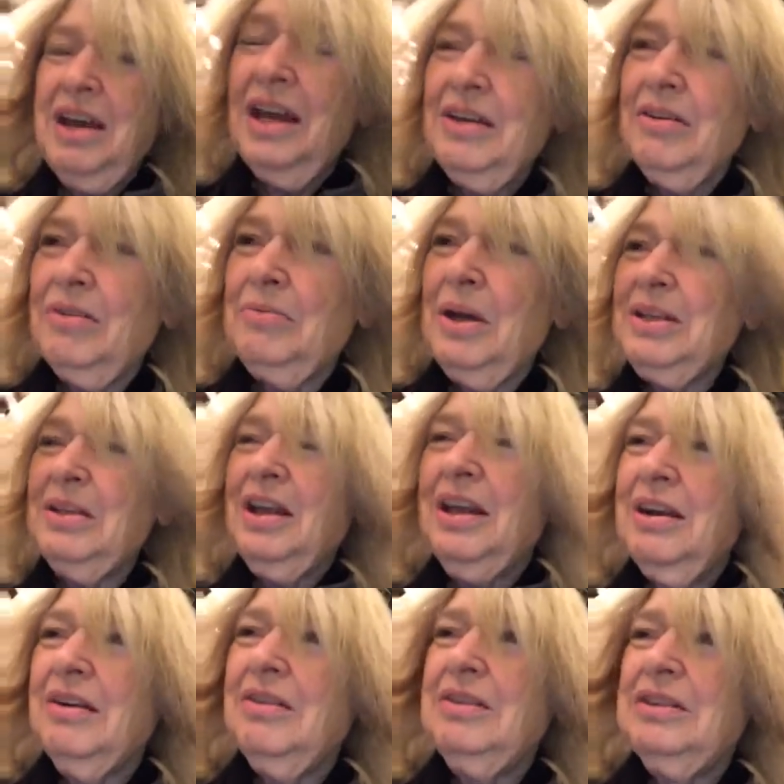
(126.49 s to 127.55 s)
tiger on my
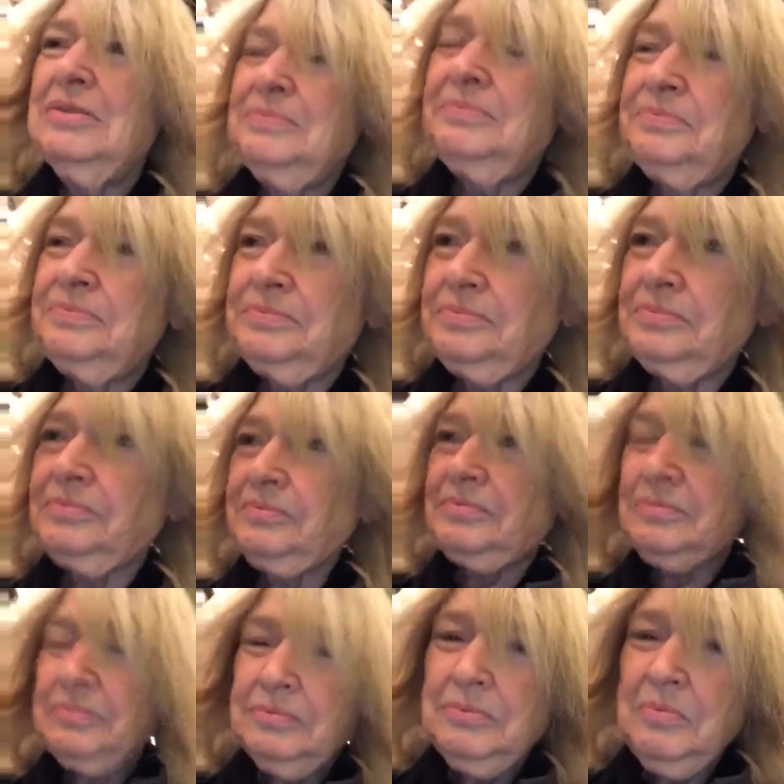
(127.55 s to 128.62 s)
tail.
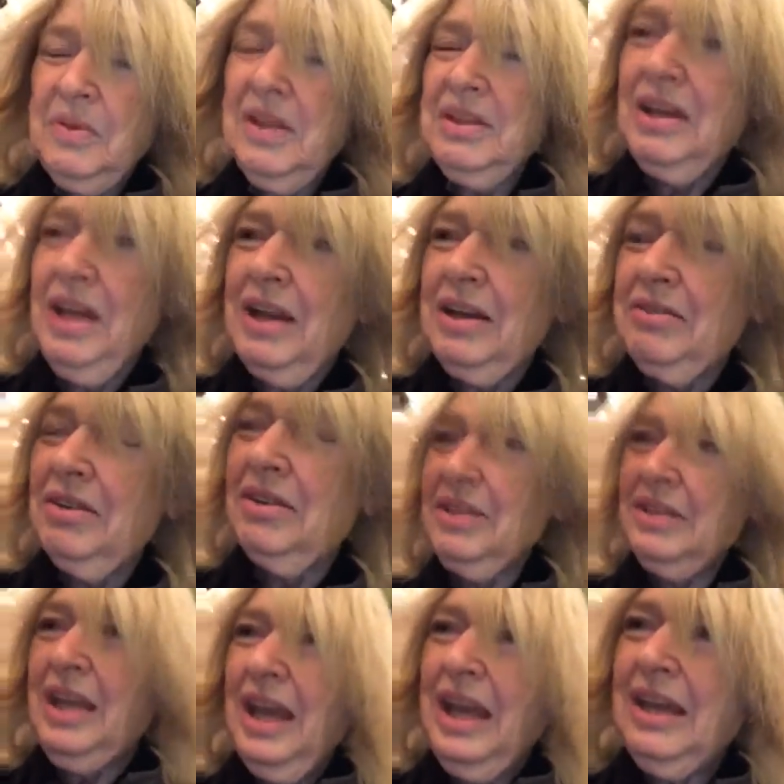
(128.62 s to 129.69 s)
Tiger in the
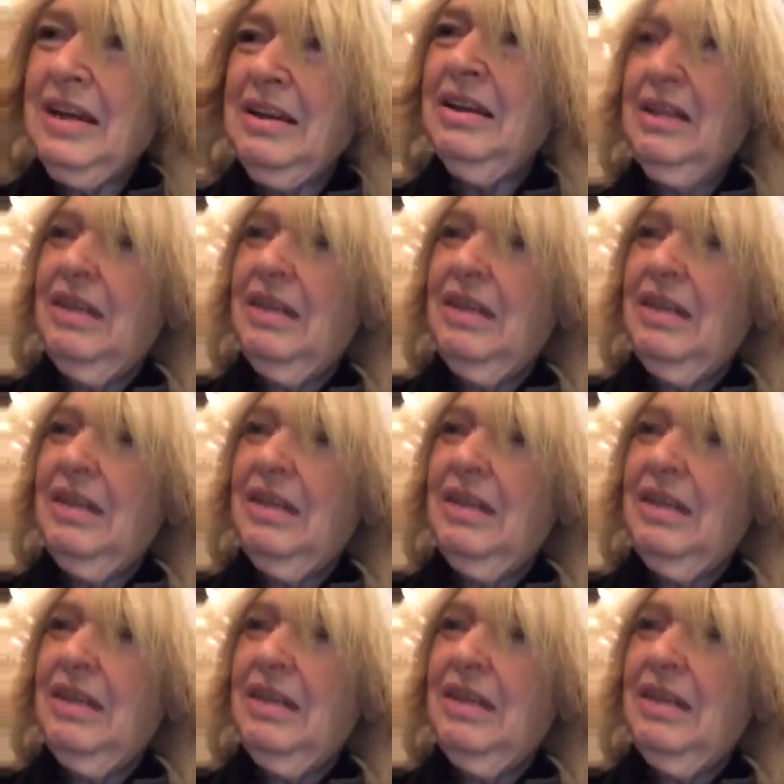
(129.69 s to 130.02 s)
tank.